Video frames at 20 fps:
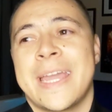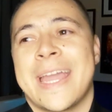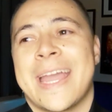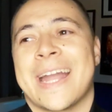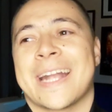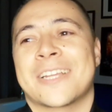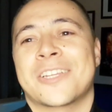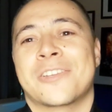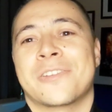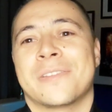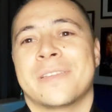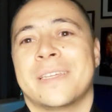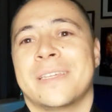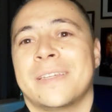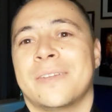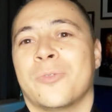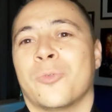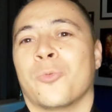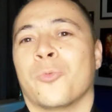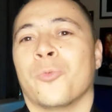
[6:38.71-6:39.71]

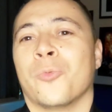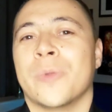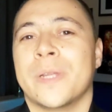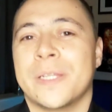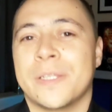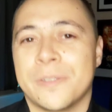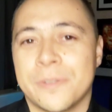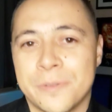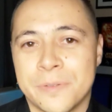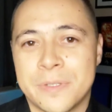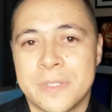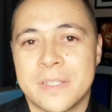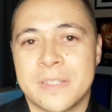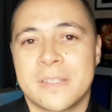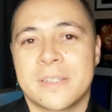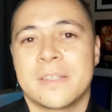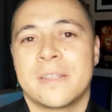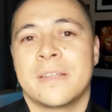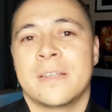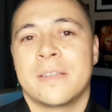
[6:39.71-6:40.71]
actually
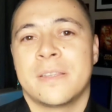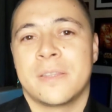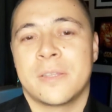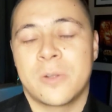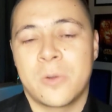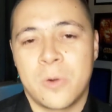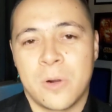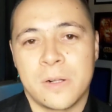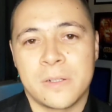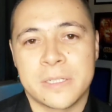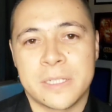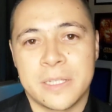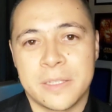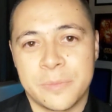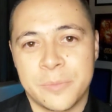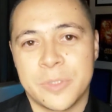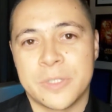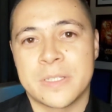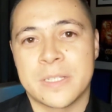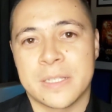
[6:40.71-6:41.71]
reduce the quality of the
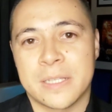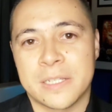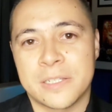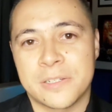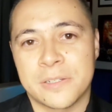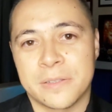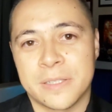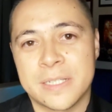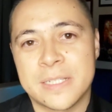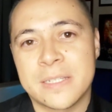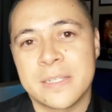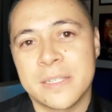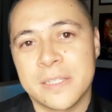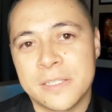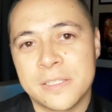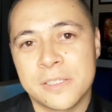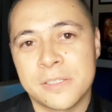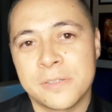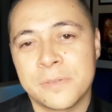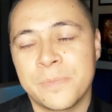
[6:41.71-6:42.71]
music that you're listening
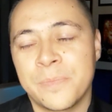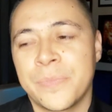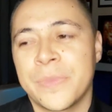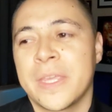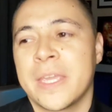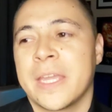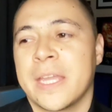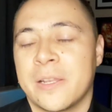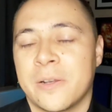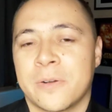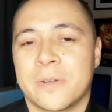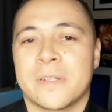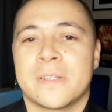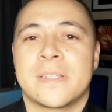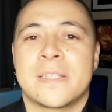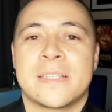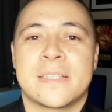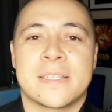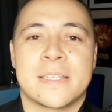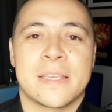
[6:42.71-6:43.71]
to in order
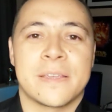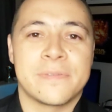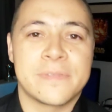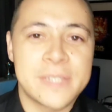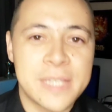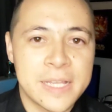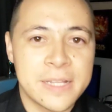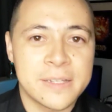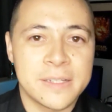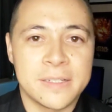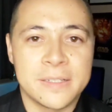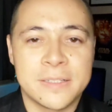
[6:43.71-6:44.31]
to save data.